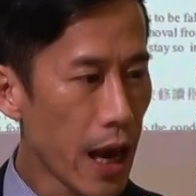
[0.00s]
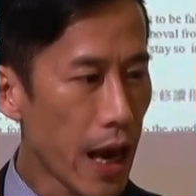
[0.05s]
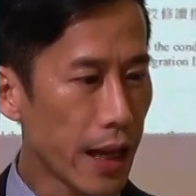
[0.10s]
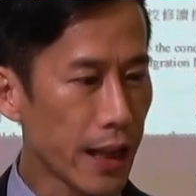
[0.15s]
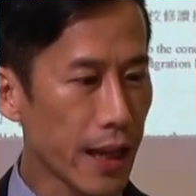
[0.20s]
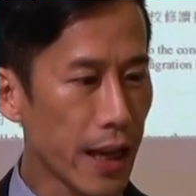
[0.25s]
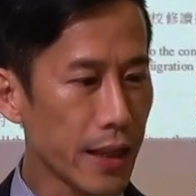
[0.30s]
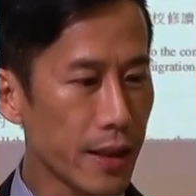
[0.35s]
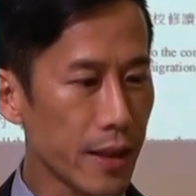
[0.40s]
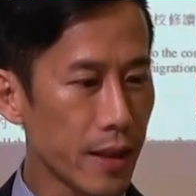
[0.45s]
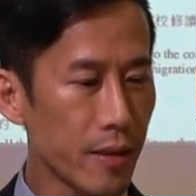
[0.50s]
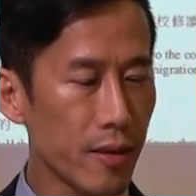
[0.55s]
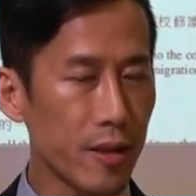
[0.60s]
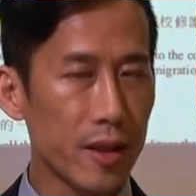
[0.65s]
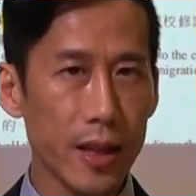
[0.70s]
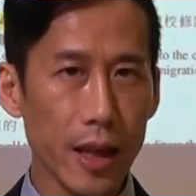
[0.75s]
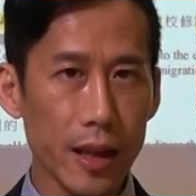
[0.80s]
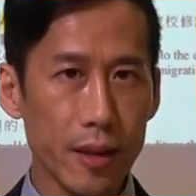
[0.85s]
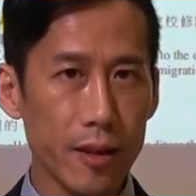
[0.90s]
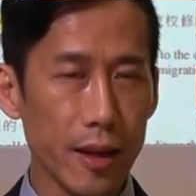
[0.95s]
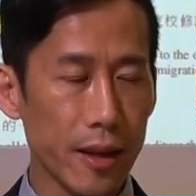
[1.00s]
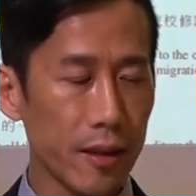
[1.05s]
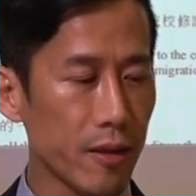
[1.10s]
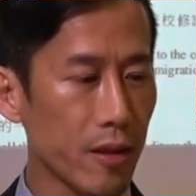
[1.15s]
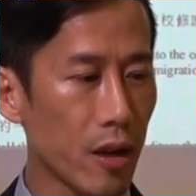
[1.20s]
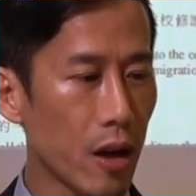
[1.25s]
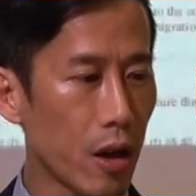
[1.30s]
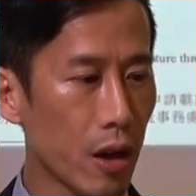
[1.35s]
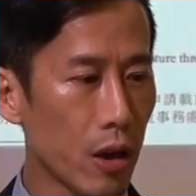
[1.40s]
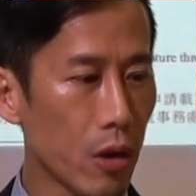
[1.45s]
And then this takes us
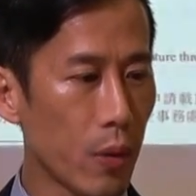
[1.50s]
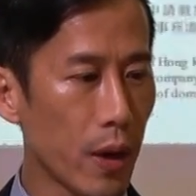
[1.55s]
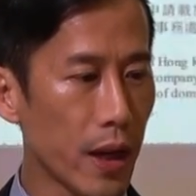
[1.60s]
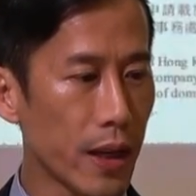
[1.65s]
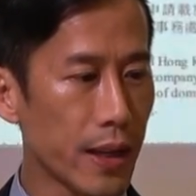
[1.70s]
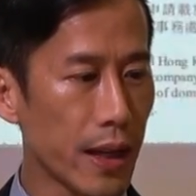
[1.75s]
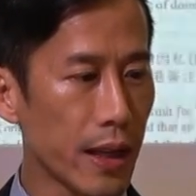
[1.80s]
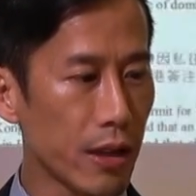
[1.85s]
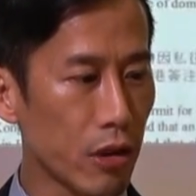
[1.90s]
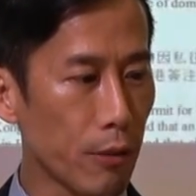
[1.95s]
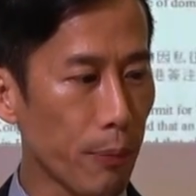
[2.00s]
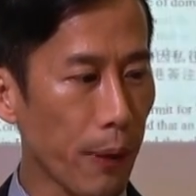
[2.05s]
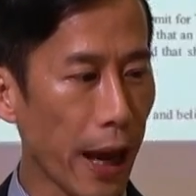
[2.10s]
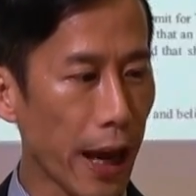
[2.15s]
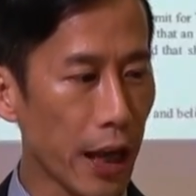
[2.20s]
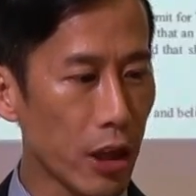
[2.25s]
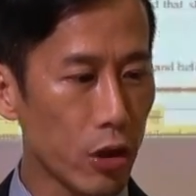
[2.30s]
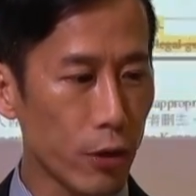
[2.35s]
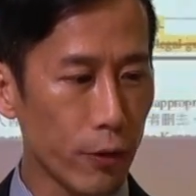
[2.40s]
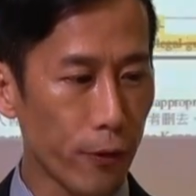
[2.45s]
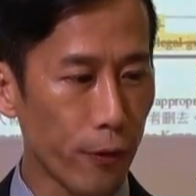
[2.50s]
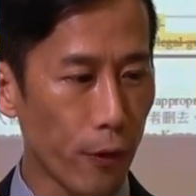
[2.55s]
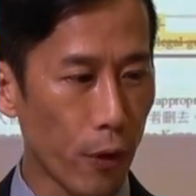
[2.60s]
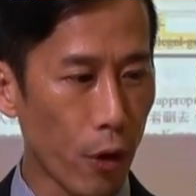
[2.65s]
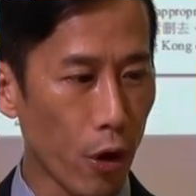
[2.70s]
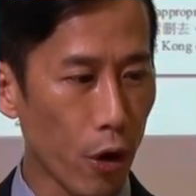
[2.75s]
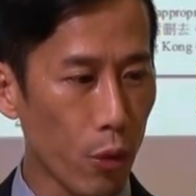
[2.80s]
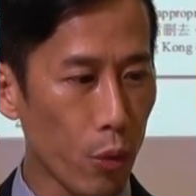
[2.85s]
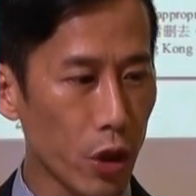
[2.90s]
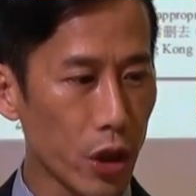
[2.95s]
all the way down to page
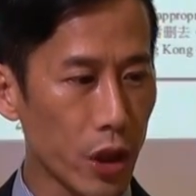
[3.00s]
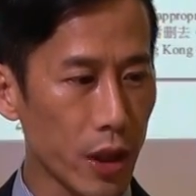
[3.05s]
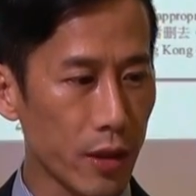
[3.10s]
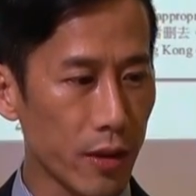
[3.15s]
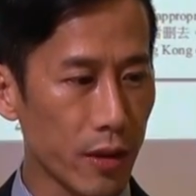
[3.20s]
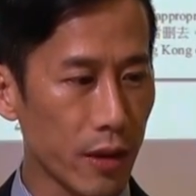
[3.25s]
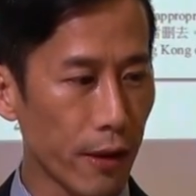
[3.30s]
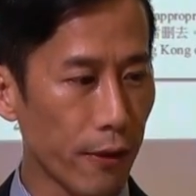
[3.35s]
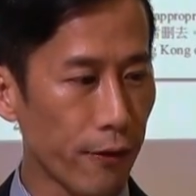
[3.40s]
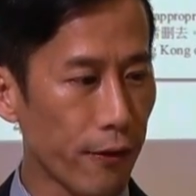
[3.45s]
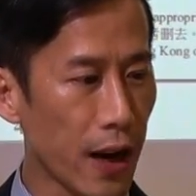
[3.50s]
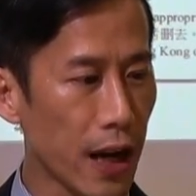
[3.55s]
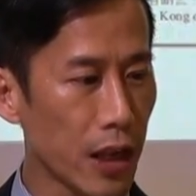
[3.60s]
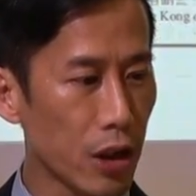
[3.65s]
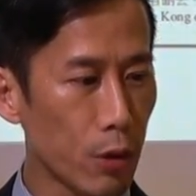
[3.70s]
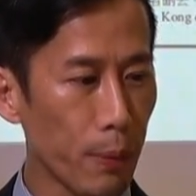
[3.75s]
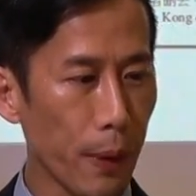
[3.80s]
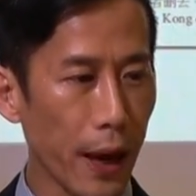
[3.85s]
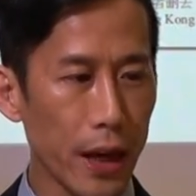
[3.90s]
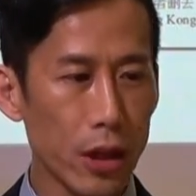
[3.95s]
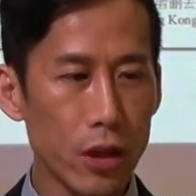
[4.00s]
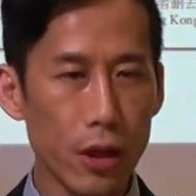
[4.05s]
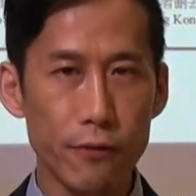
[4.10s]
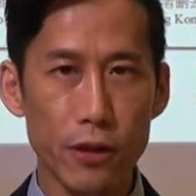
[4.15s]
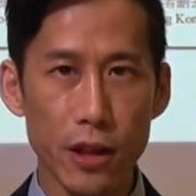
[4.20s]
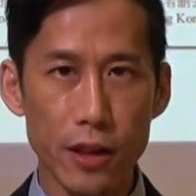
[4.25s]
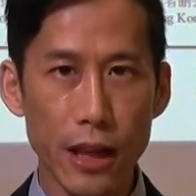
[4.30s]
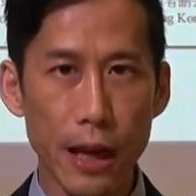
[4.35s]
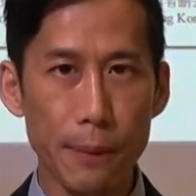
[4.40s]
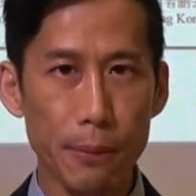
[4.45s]
4, which is the final page of
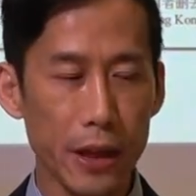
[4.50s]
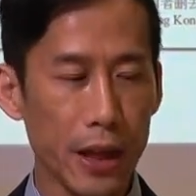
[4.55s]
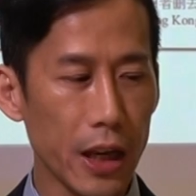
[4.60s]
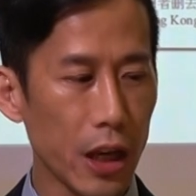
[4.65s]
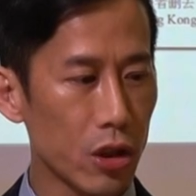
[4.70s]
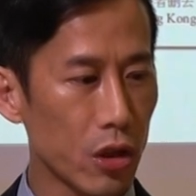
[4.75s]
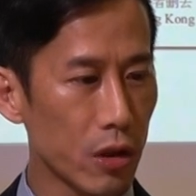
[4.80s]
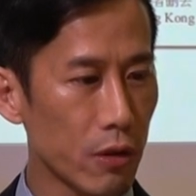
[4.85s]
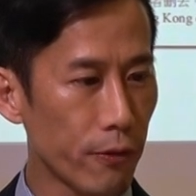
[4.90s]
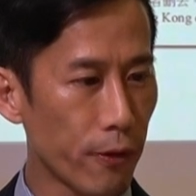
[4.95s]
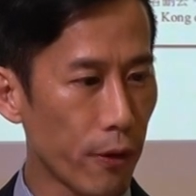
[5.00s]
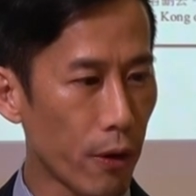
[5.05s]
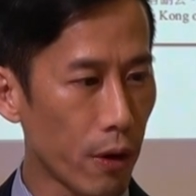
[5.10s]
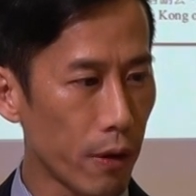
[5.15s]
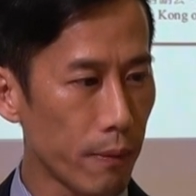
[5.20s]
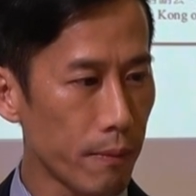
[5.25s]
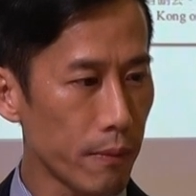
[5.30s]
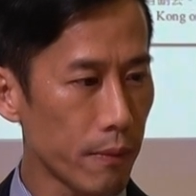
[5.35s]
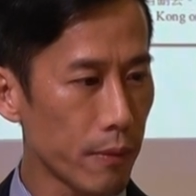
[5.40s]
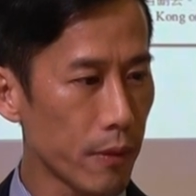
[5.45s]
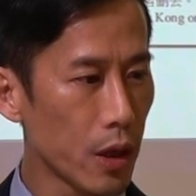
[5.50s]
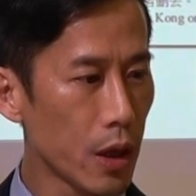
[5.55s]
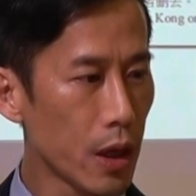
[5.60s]
this application form.